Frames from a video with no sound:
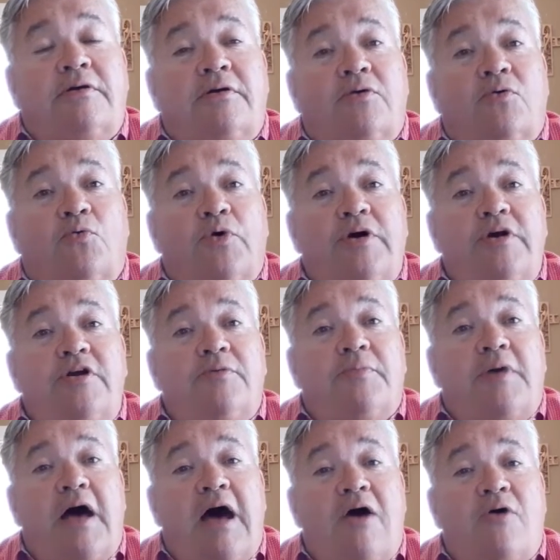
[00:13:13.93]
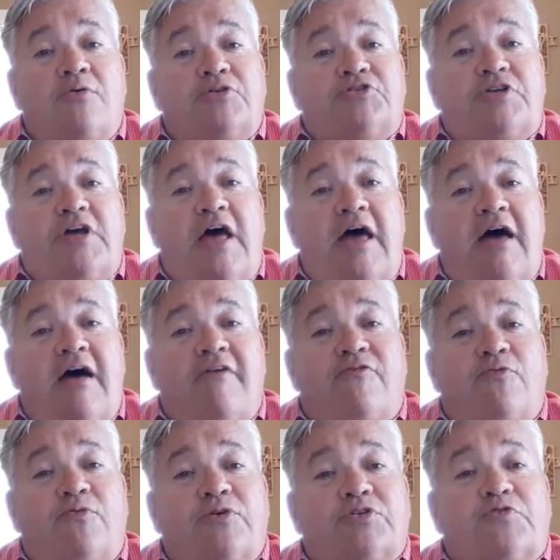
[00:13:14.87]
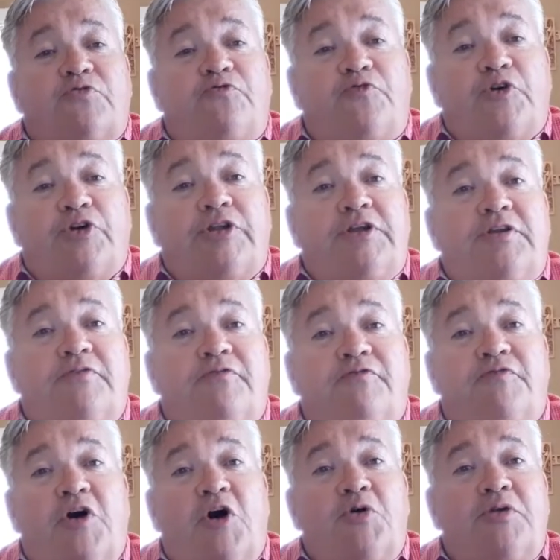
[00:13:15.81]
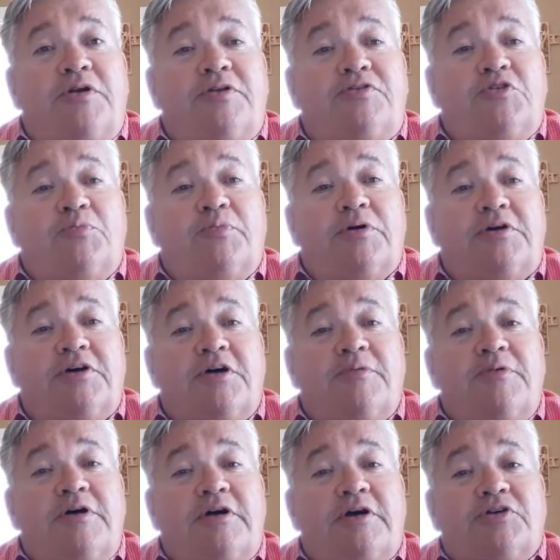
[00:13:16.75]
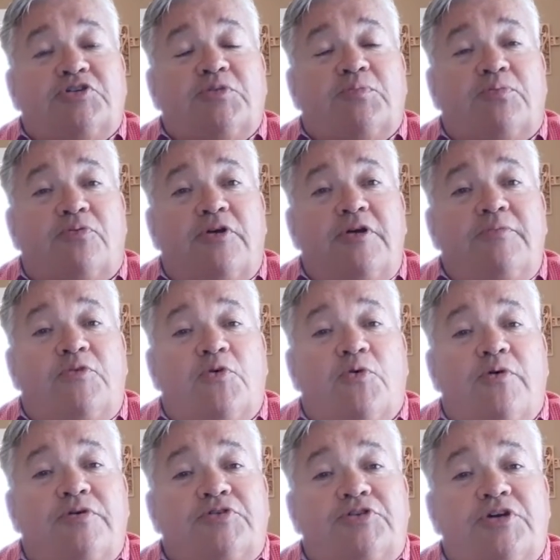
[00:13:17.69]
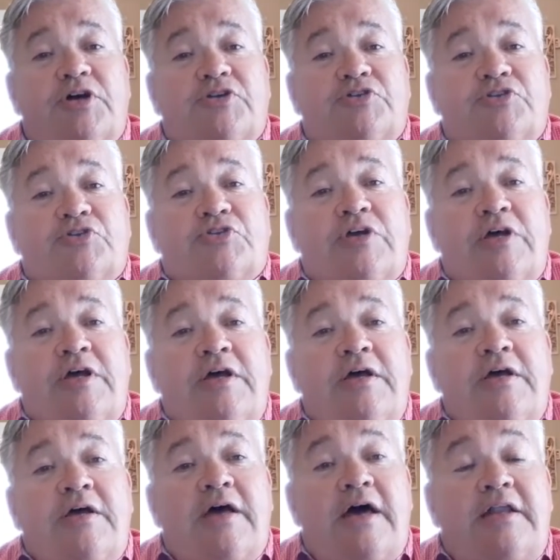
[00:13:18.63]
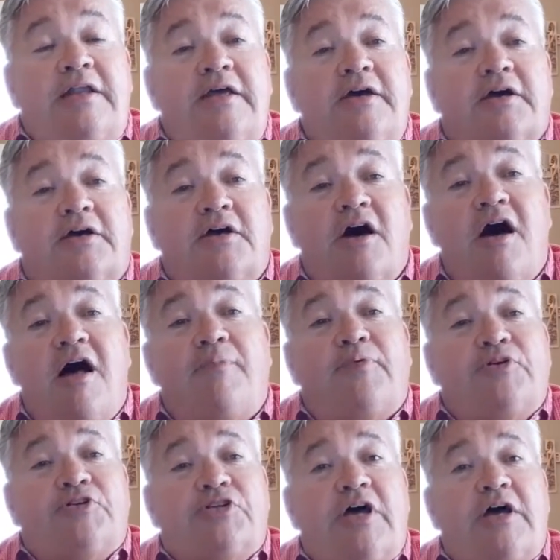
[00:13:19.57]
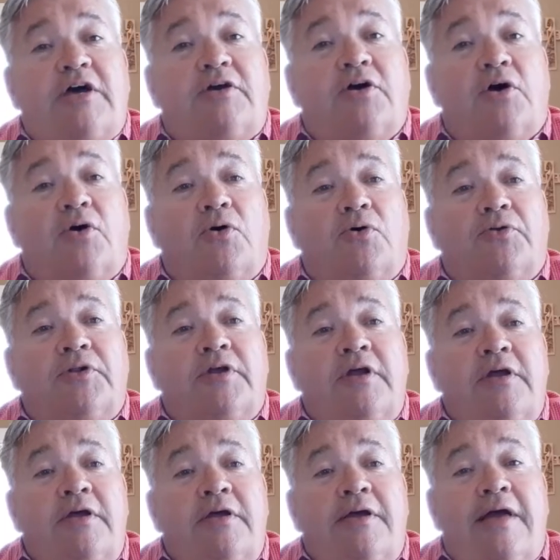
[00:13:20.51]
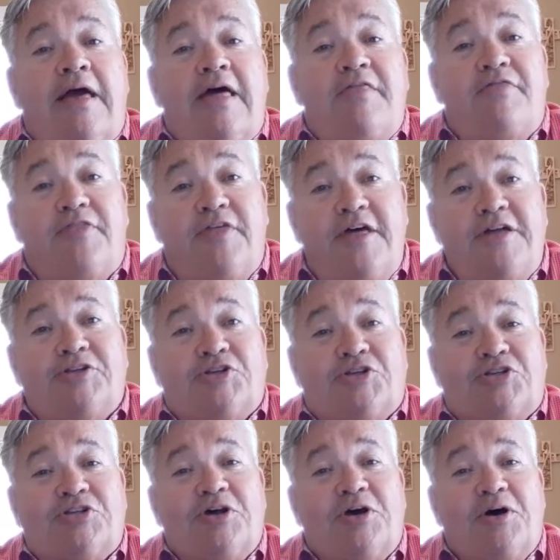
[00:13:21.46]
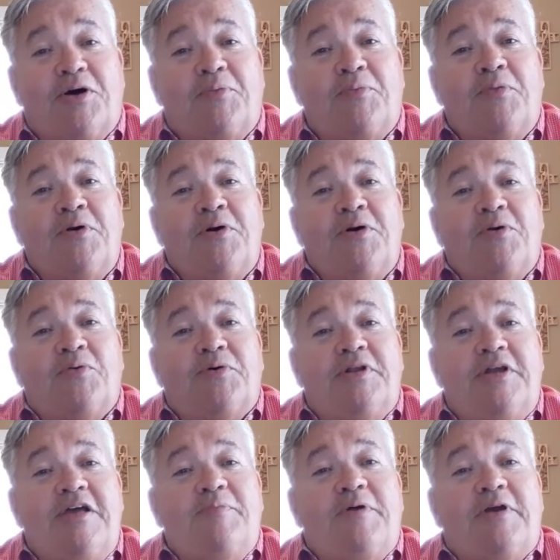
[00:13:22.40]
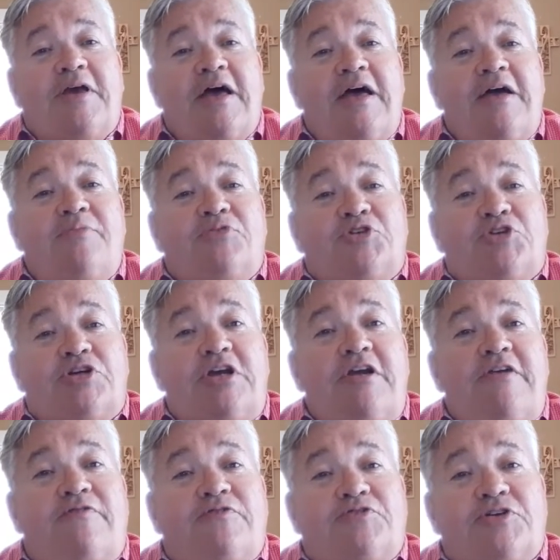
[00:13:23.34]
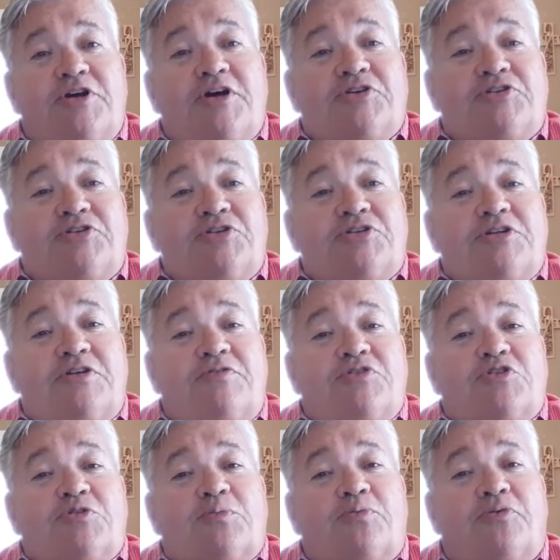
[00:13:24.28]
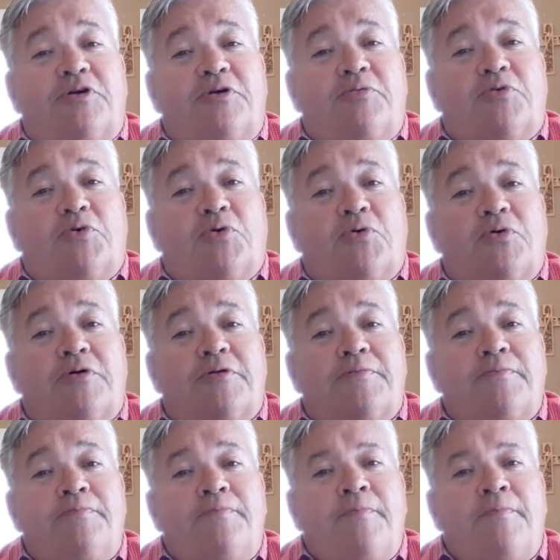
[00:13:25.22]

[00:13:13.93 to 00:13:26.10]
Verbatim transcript: William Howard Taft was fully devoted to becoming a Supreme Court justice, and he accomplished that goal and then some when he became Chief Justice of the Supreme Court.